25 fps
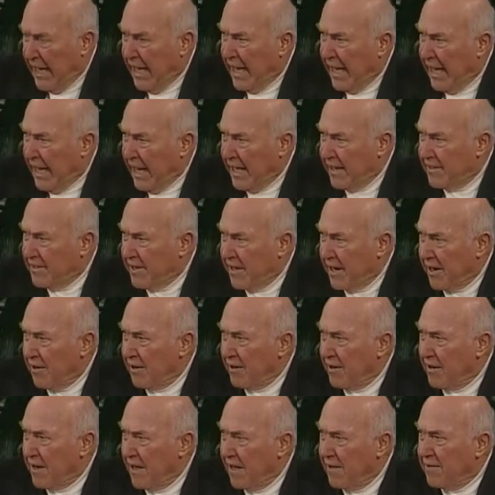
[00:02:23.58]
And
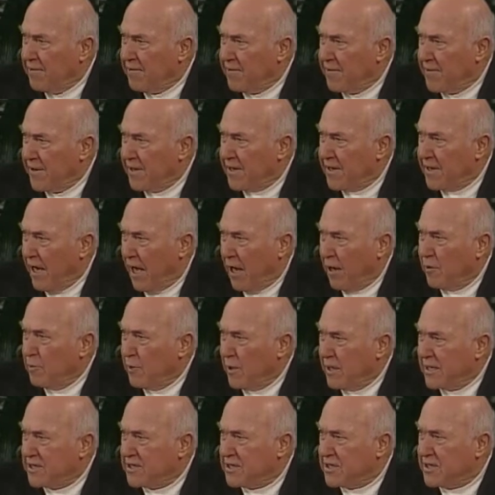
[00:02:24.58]
their love for God
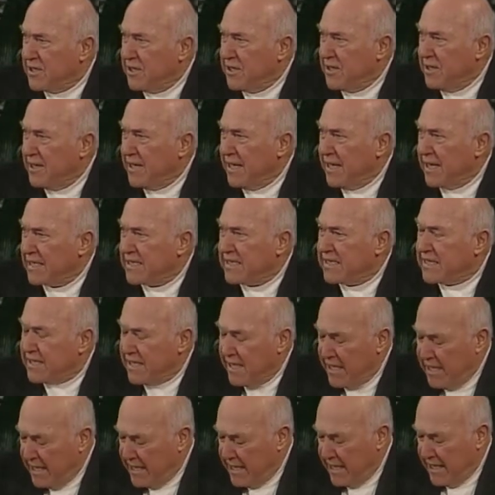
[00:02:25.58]
was to
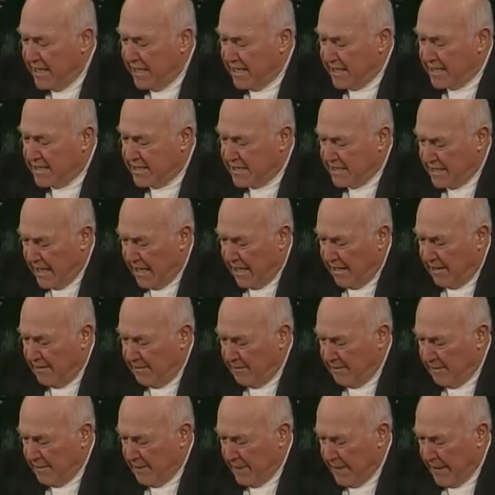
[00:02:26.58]
exceed and
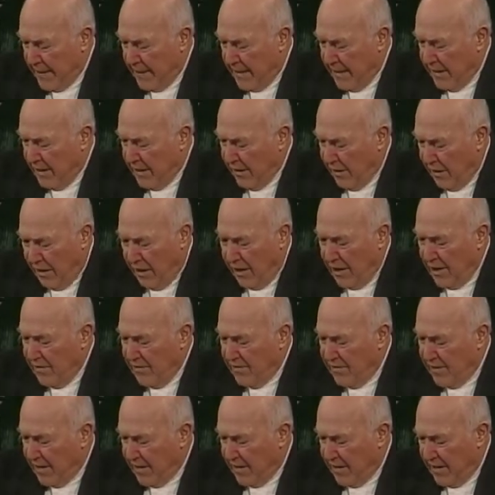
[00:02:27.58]
excel all
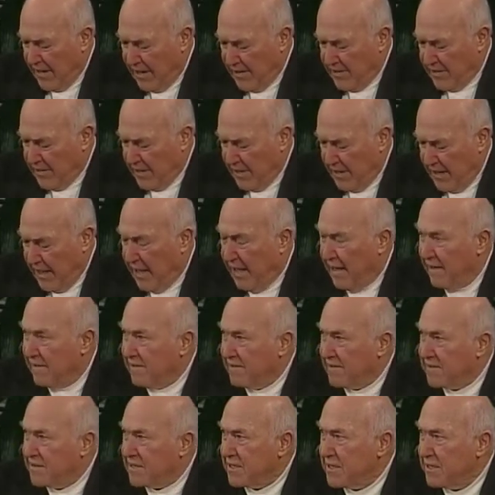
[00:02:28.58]
of their other
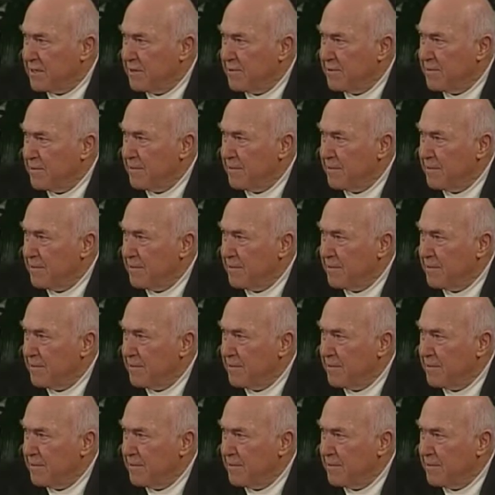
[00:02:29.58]
loves.